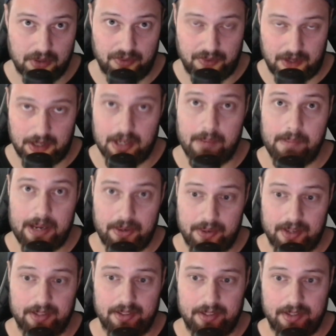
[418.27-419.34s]
to think about
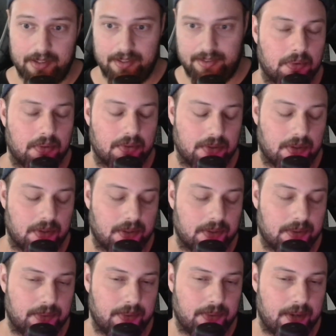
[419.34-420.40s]
it.
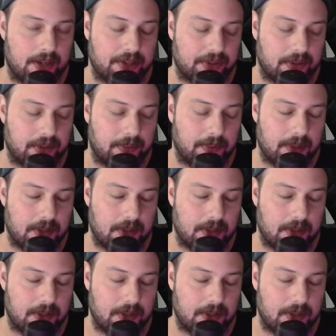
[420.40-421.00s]
So where should we